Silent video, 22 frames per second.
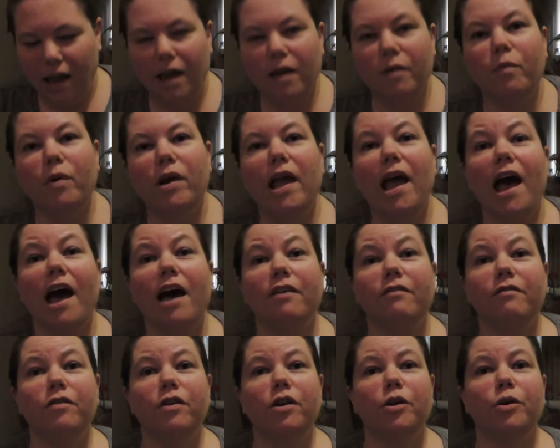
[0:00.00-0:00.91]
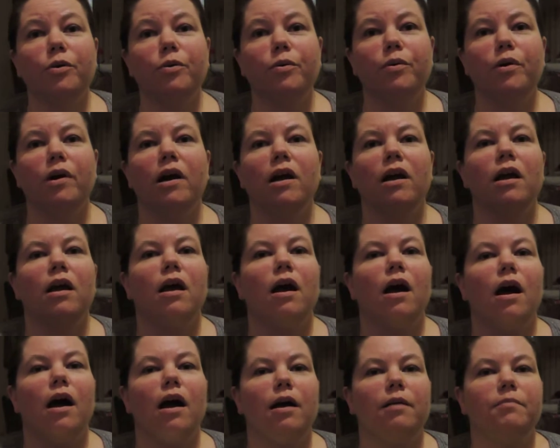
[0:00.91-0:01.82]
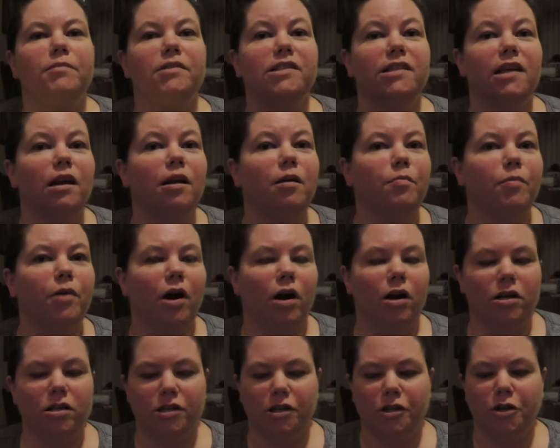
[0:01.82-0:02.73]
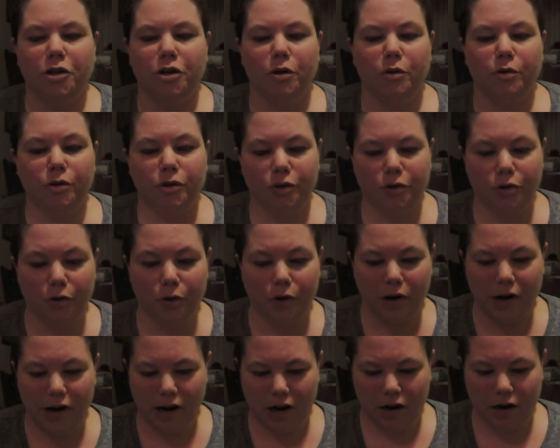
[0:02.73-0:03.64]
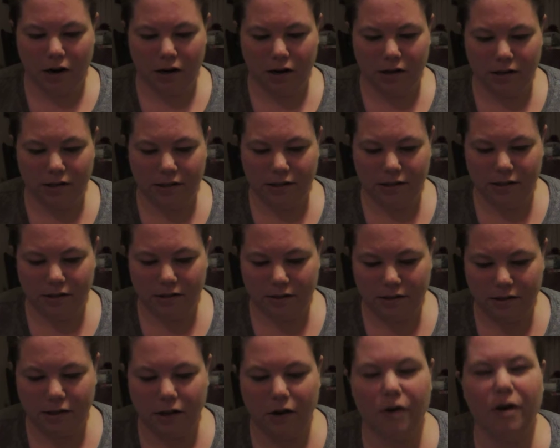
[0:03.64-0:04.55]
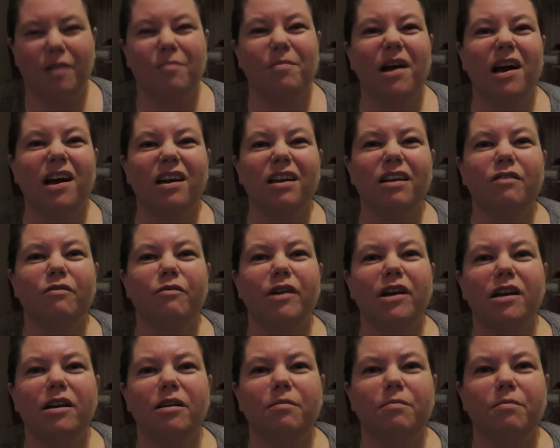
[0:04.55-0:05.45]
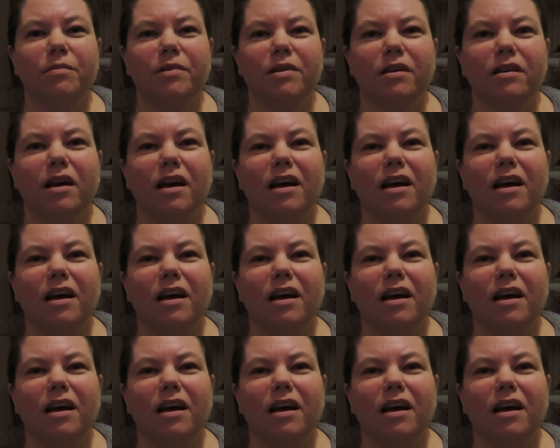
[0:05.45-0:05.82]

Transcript: And we have new setup cards and new story cards. So I'm not going to read them.